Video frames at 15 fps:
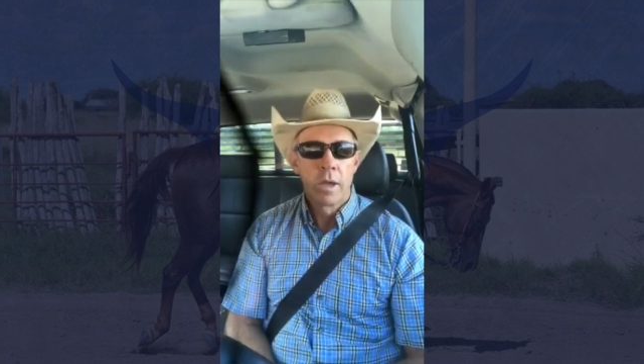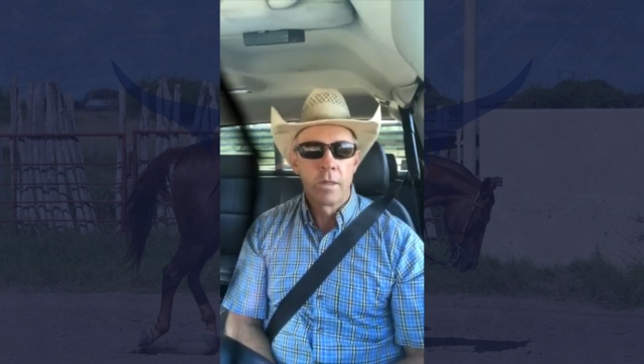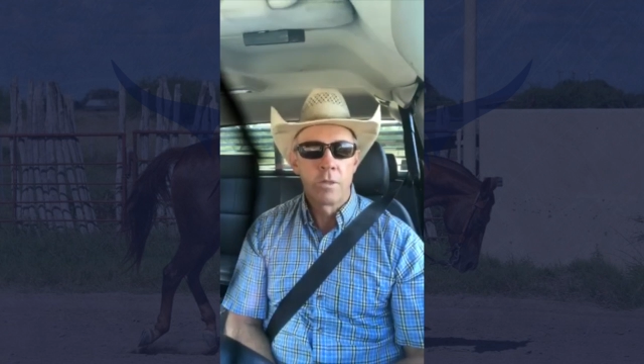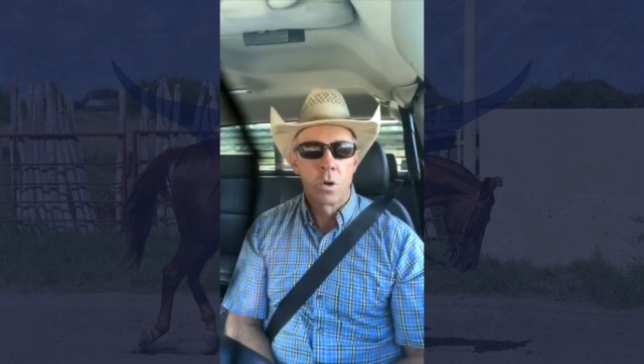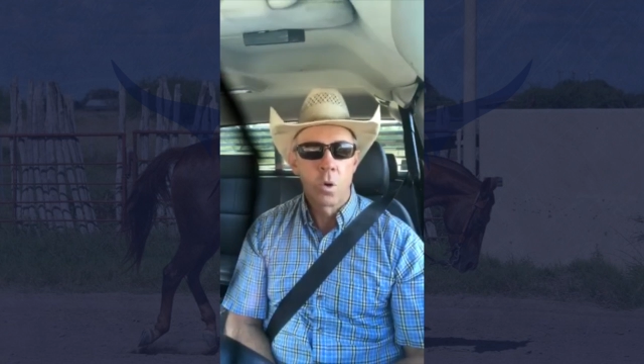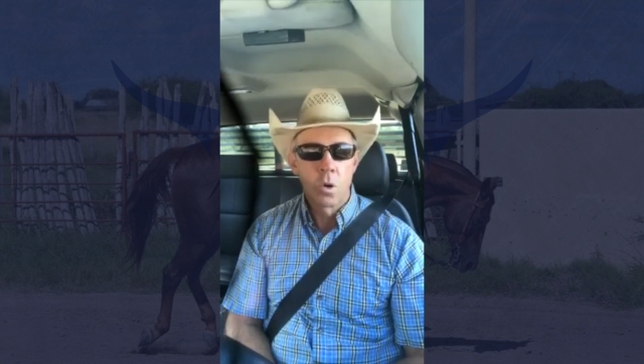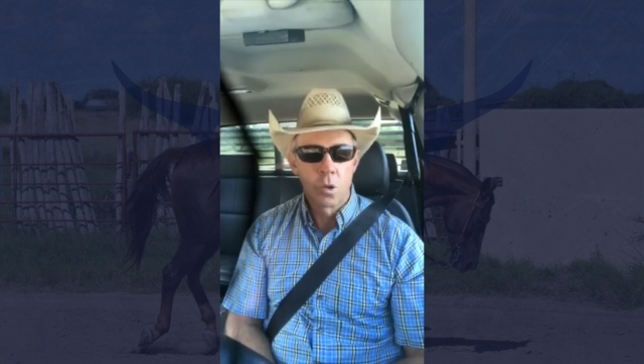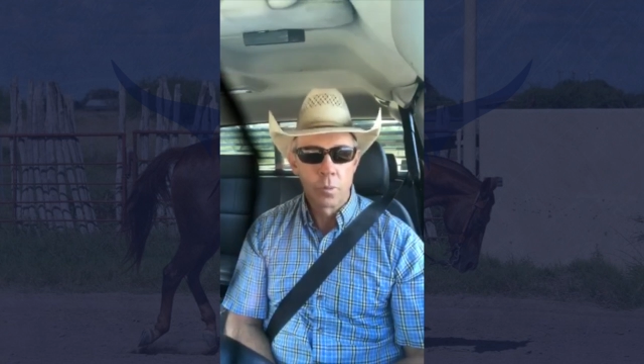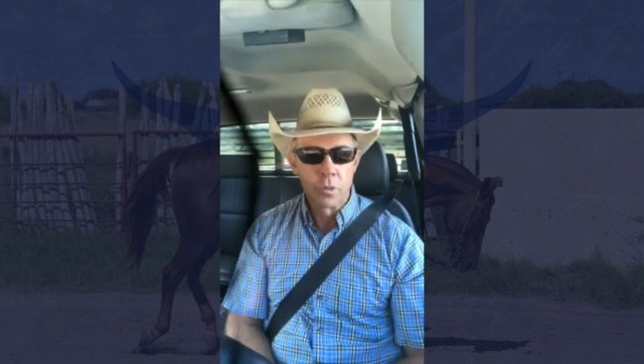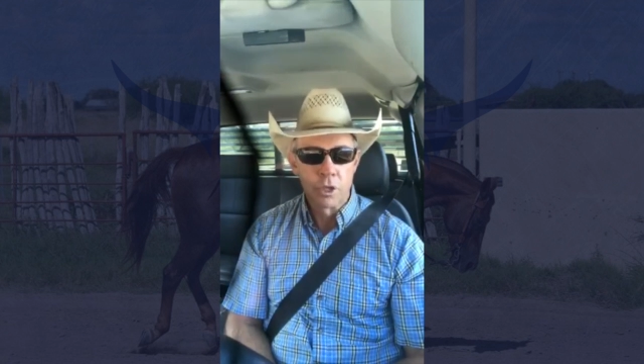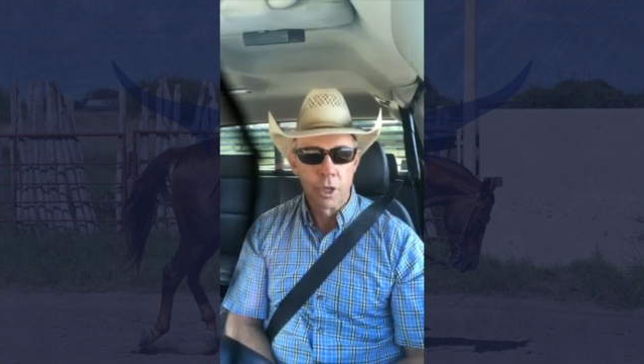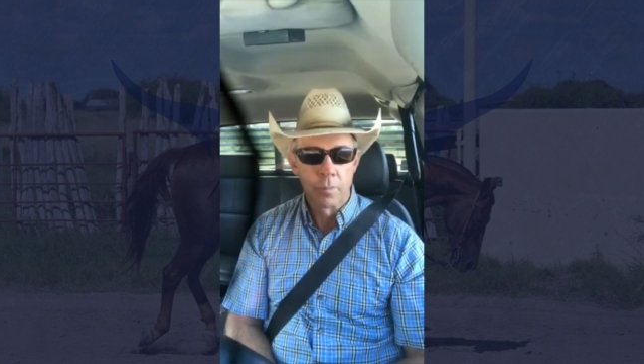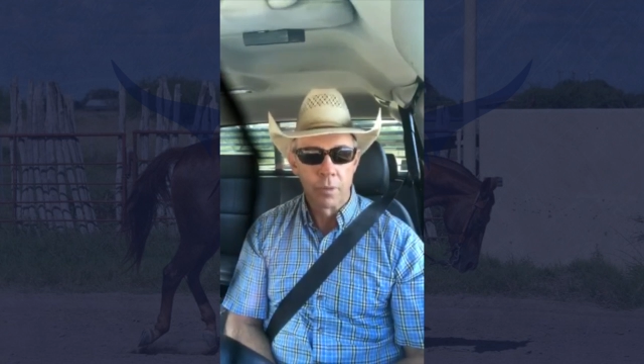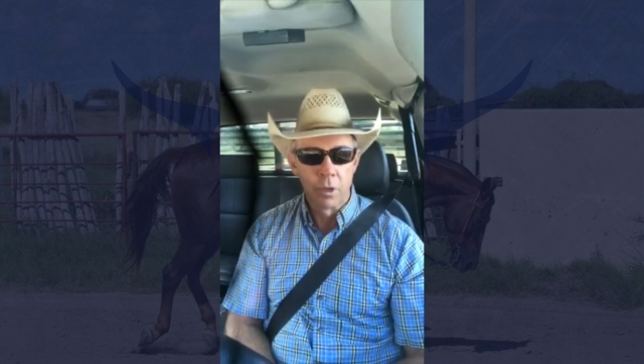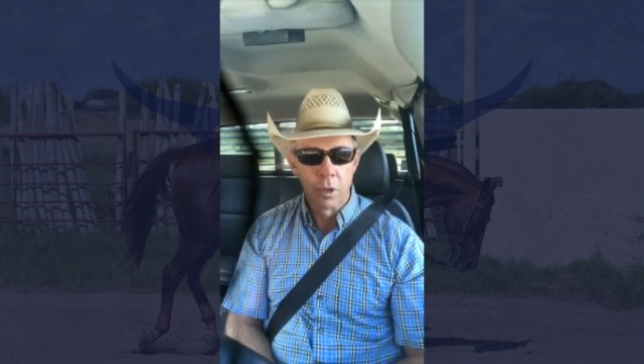and their
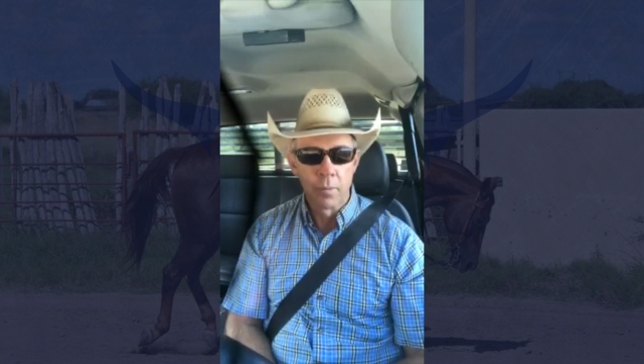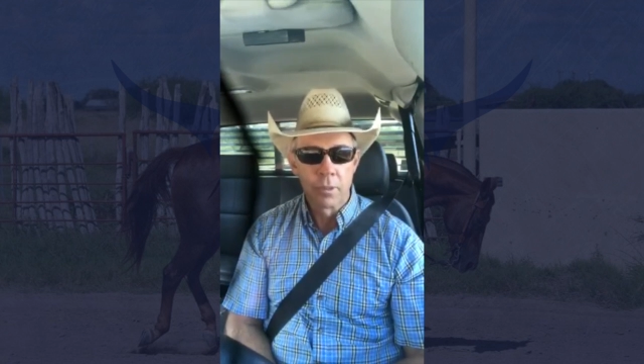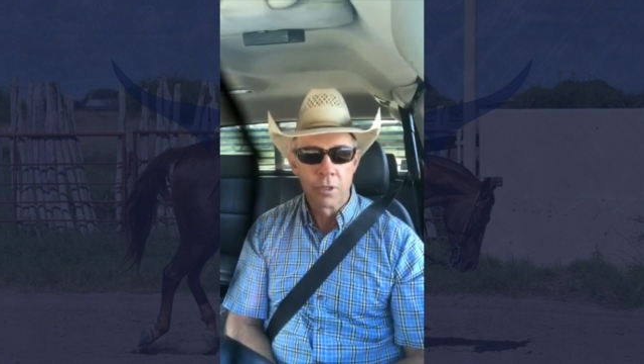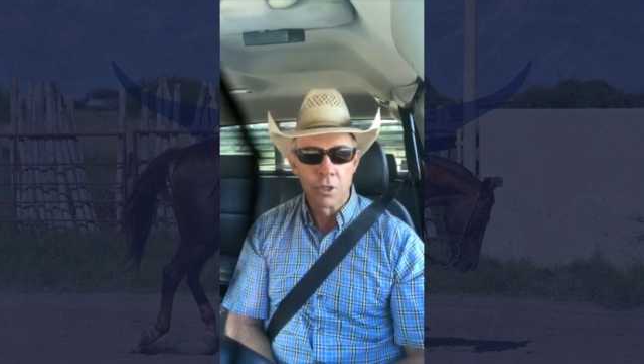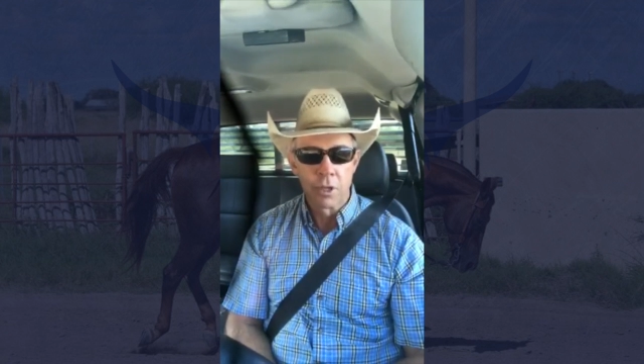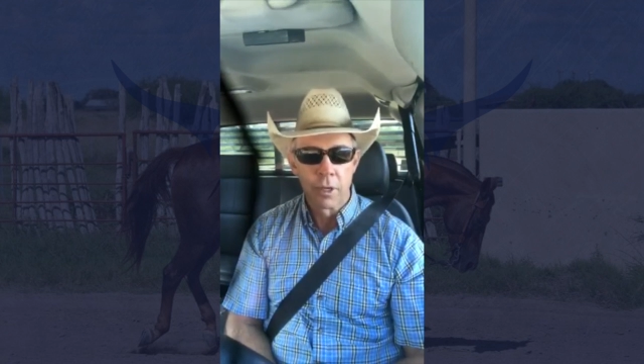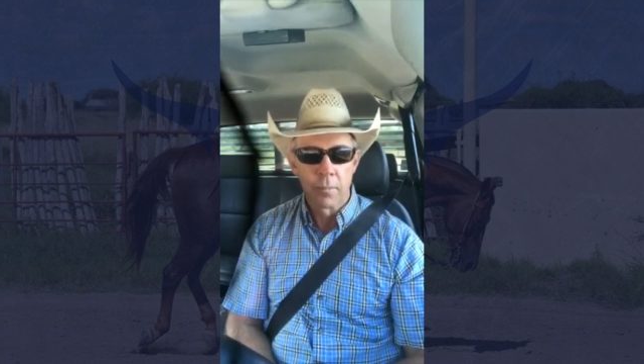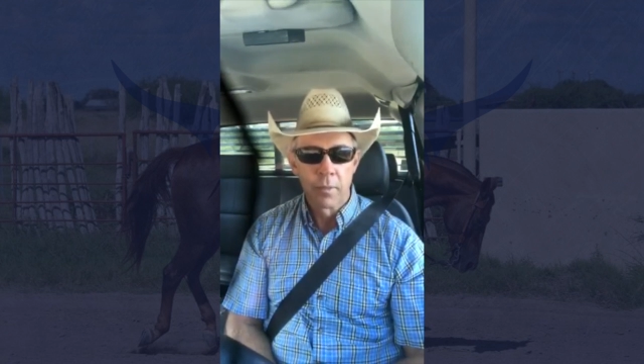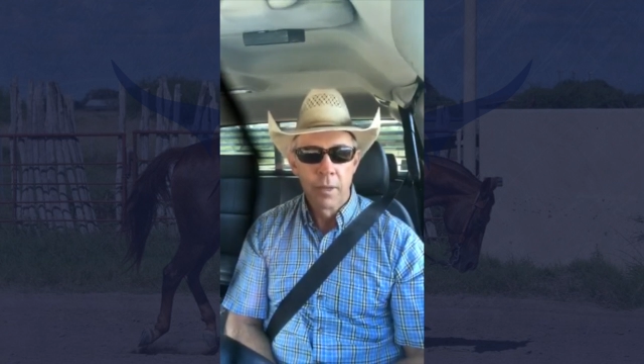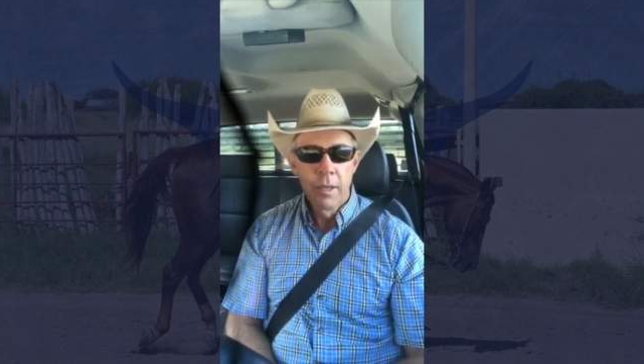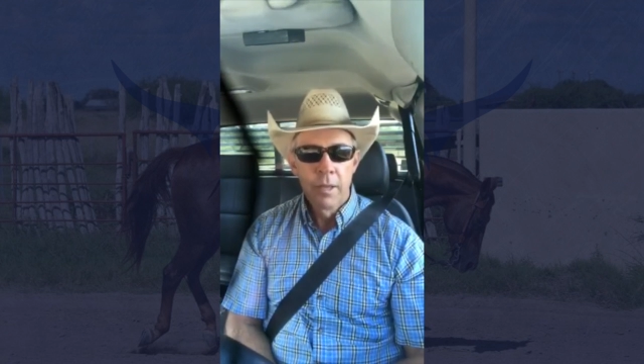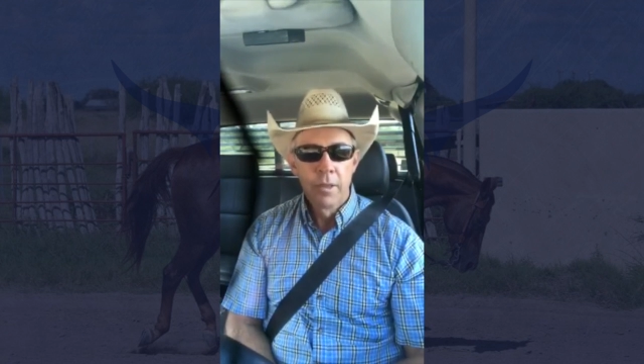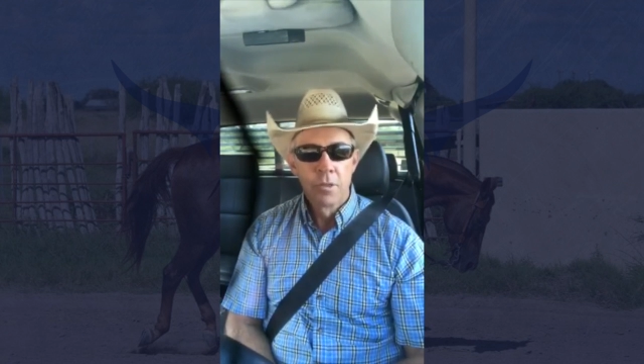horsemanship and humanship.